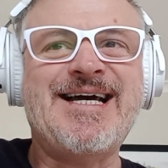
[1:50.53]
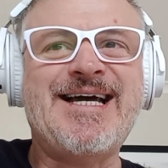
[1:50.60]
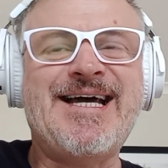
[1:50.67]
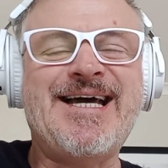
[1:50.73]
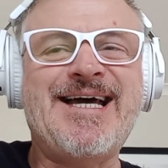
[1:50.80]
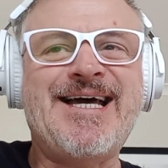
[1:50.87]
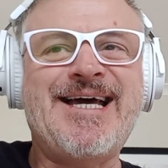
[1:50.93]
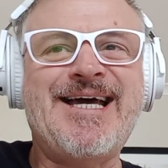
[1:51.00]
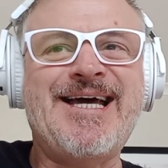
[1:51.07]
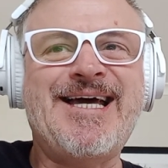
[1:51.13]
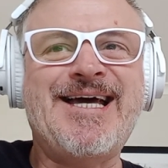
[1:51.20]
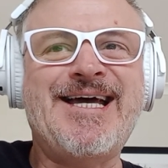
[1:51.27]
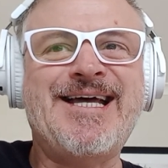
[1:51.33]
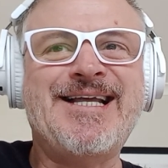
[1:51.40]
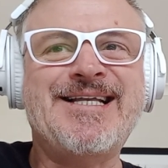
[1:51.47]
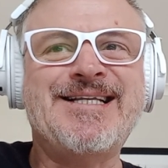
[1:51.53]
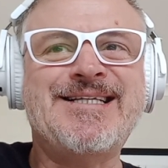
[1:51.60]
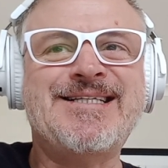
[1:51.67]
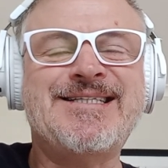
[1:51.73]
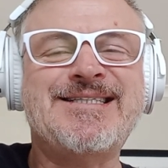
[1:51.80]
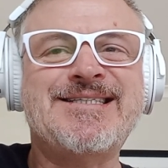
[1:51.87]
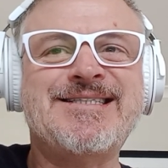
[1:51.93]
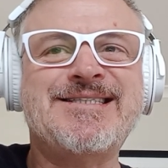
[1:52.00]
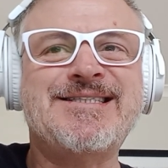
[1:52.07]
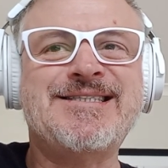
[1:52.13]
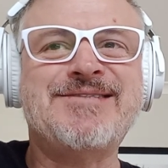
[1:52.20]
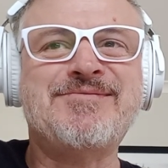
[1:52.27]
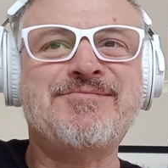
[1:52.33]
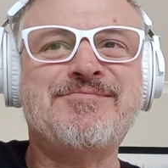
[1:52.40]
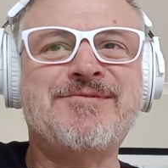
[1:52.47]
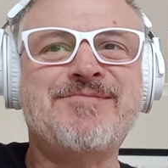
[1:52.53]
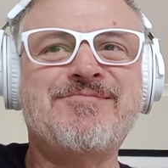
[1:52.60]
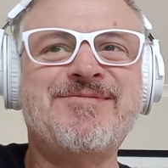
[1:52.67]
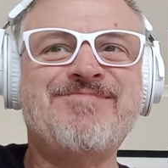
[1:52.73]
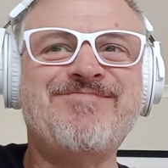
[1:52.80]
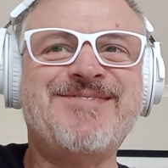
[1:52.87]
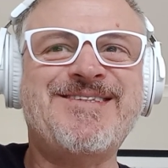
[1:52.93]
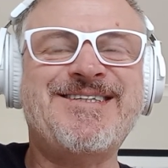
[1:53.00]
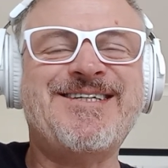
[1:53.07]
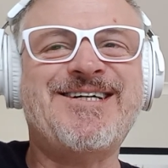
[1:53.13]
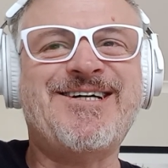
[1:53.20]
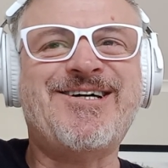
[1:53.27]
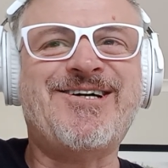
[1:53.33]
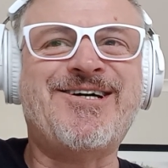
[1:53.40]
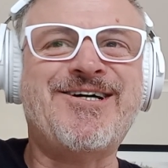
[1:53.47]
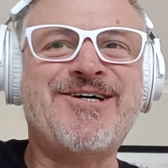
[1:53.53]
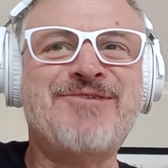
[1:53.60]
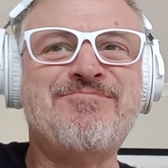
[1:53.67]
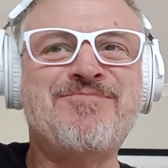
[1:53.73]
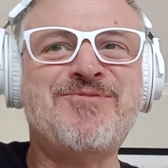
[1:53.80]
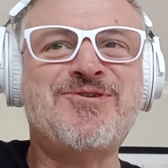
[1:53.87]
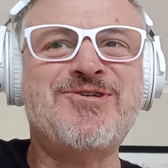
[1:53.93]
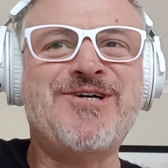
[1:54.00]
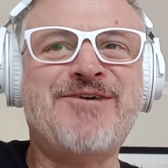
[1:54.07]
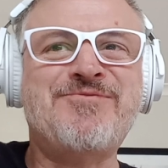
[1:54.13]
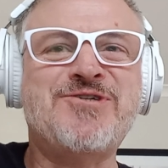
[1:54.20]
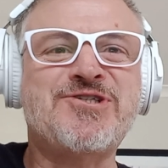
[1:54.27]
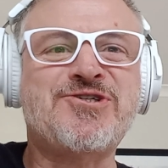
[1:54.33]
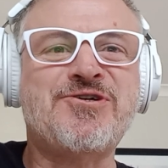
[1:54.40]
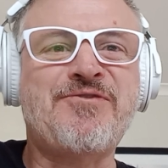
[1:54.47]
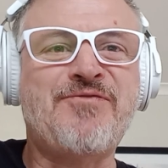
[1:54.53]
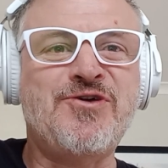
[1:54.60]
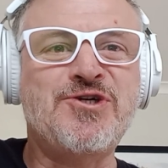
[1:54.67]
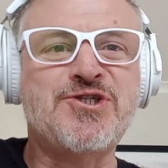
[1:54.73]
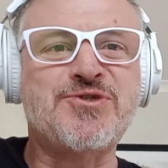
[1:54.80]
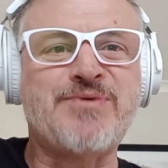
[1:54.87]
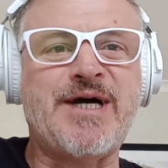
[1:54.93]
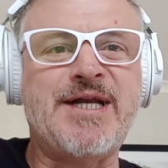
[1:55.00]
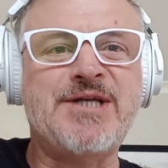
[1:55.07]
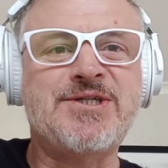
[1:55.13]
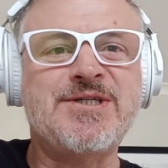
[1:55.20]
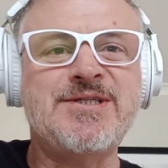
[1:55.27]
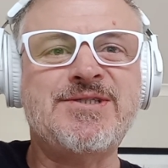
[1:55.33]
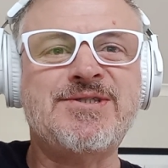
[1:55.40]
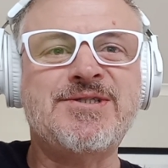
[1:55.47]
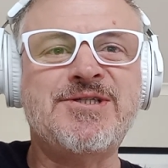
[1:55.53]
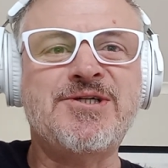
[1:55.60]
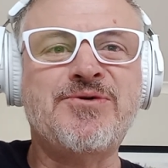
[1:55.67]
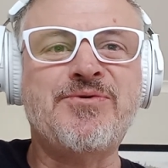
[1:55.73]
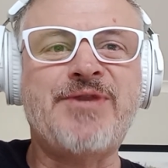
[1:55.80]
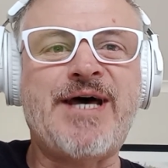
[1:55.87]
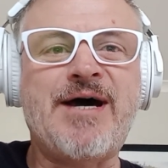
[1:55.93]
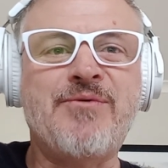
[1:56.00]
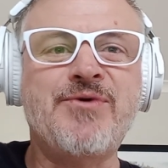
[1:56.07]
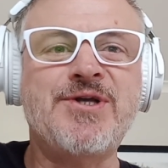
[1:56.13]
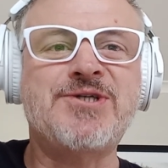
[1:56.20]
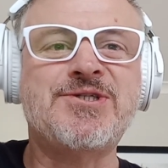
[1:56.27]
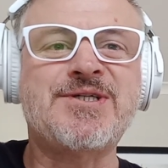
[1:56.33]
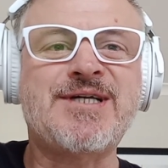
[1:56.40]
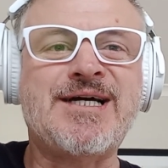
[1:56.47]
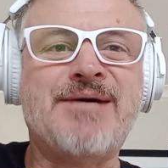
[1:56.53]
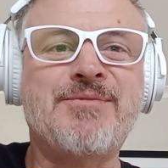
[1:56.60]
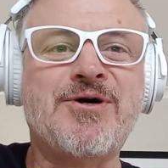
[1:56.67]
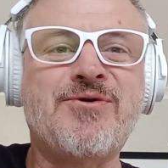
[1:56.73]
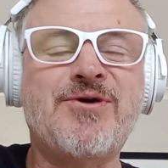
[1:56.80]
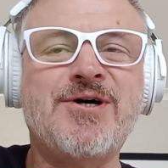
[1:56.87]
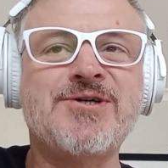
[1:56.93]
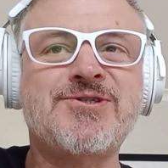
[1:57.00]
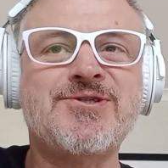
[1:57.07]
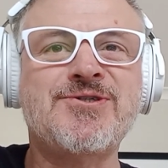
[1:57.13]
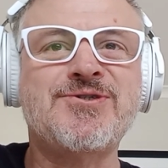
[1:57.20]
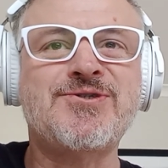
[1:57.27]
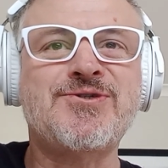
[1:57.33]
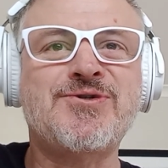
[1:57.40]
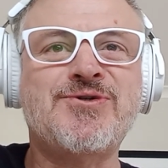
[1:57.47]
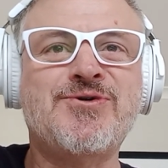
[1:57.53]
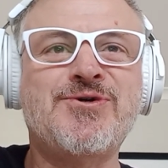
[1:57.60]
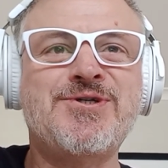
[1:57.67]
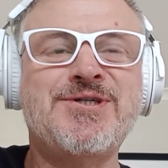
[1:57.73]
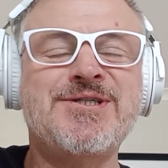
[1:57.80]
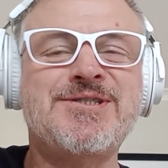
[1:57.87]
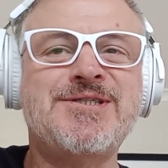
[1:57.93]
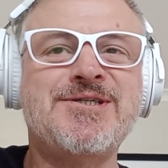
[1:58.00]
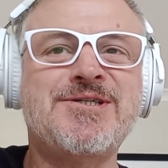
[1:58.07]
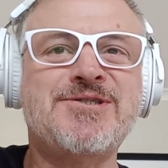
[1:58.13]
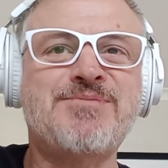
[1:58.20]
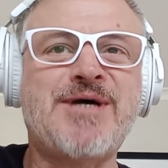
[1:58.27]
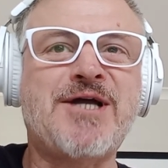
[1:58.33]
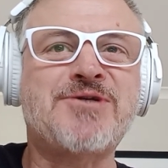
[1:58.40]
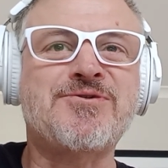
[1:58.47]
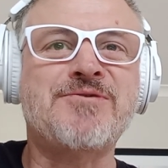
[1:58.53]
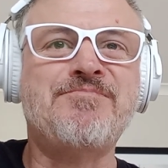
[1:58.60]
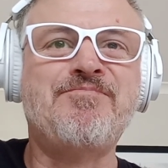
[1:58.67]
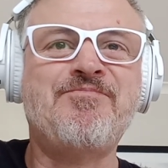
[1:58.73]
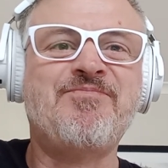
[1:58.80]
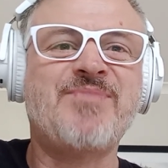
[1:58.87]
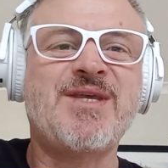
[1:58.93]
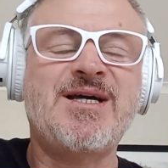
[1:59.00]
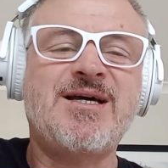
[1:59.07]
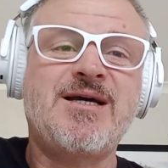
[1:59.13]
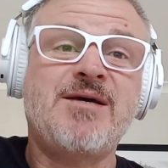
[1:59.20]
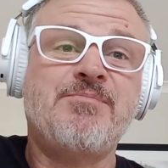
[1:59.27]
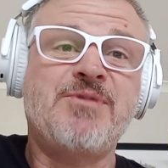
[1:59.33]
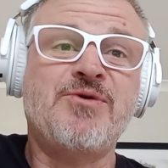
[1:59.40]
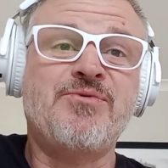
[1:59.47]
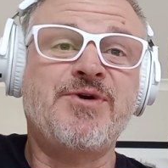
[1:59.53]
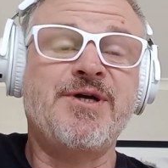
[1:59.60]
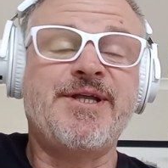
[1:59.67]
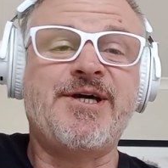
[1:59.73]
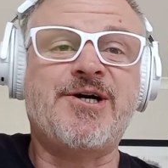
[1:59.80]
and I've just got a few strategies to deal with that which come across as autistic spectrum, but really